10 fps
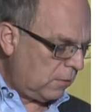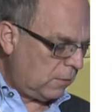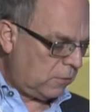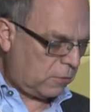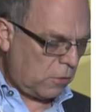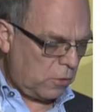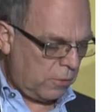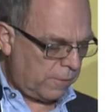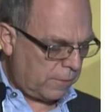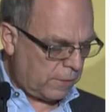
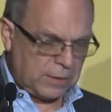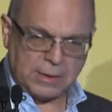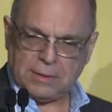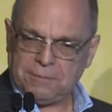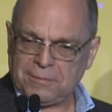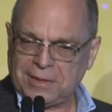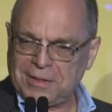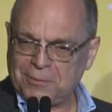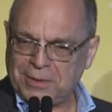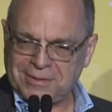So, I
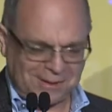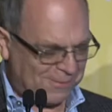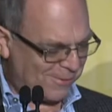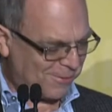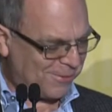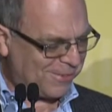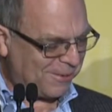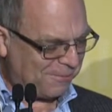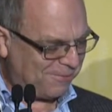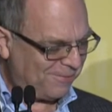think my time is almost up.